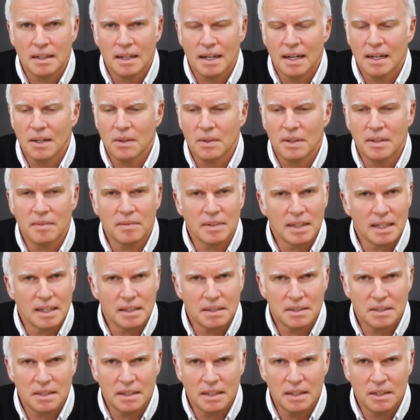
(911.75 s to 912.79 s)
I don't even
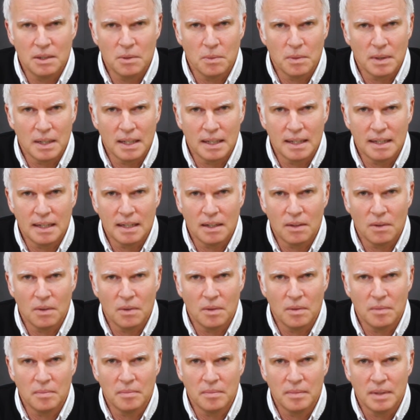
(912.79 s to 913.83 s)
like seeing you when I get
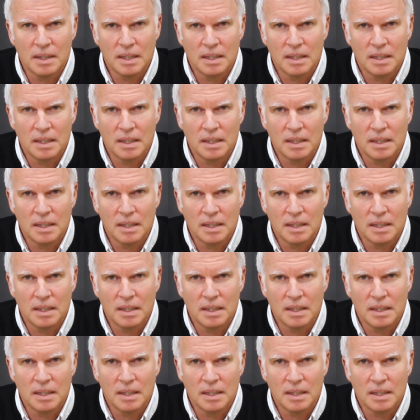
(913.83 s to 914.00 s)
home.